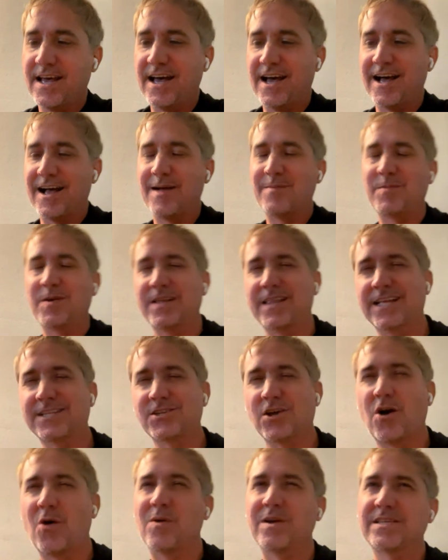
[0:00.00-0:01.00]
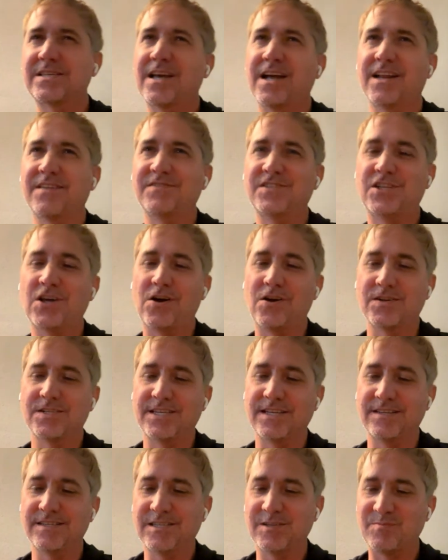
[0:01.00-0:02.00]
um, that's always kind of
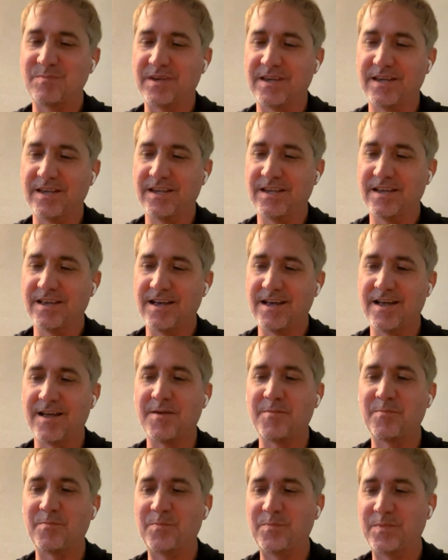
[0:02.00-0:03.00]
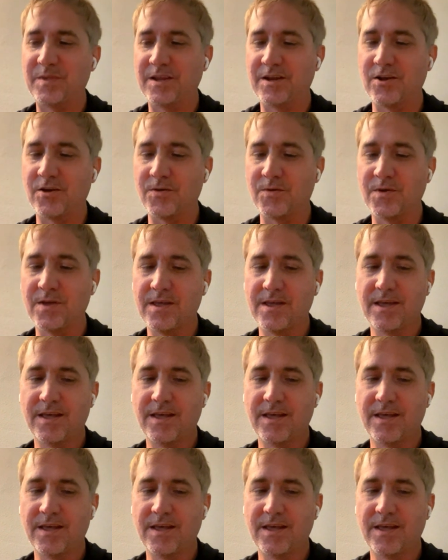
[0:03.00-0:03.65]
daunting to me um, you know